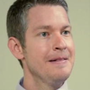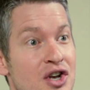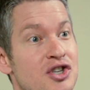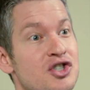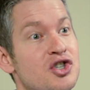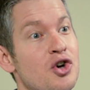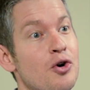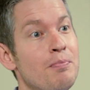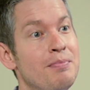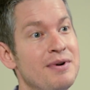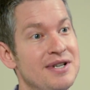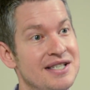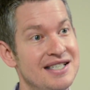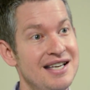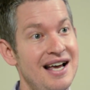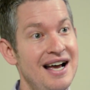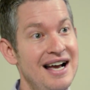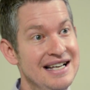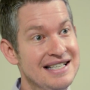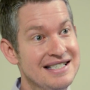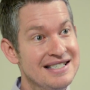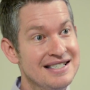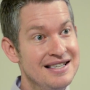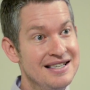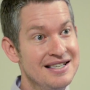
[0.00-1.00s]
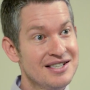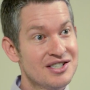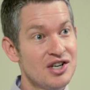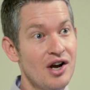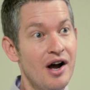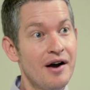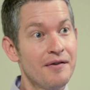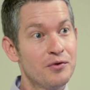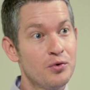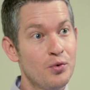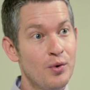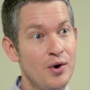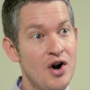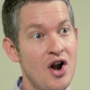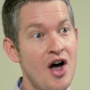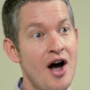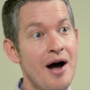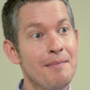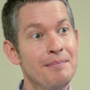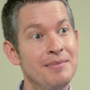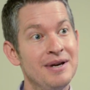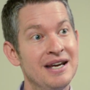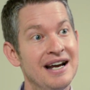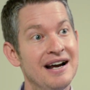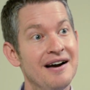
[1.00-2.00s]
So besides the software
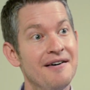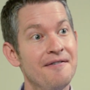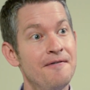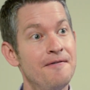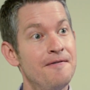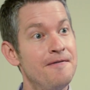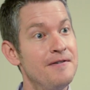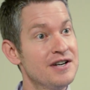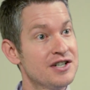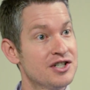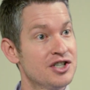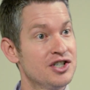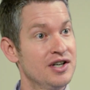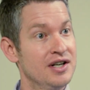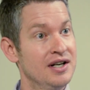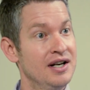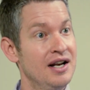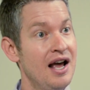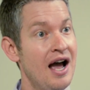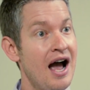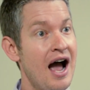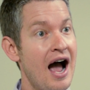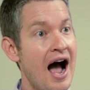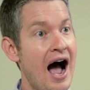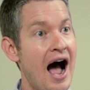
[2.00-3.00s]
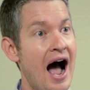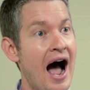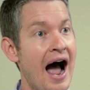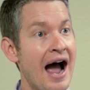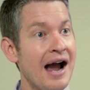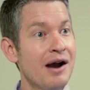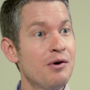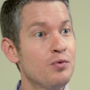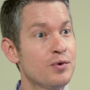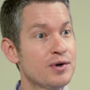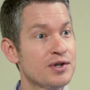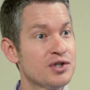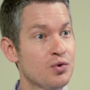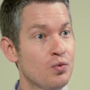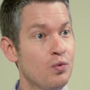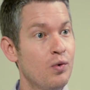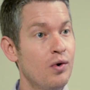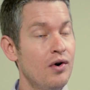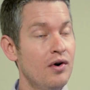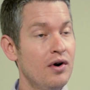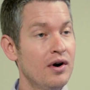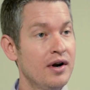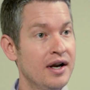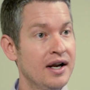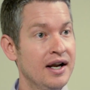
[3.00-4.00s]
not being efficient, I was
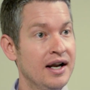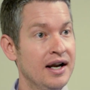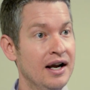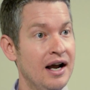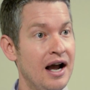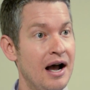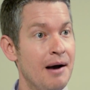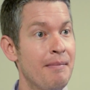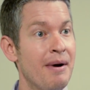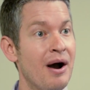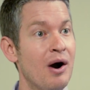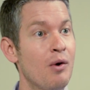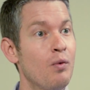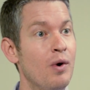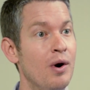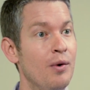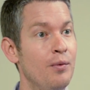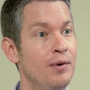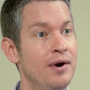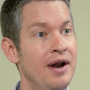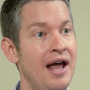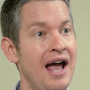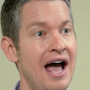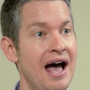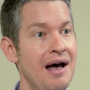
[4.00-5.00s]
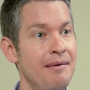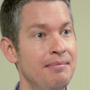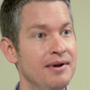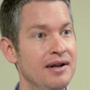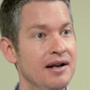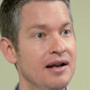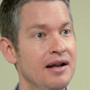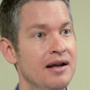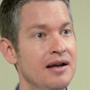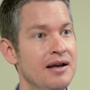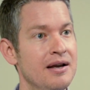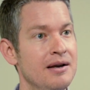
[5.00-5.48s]
worrying about what would happen.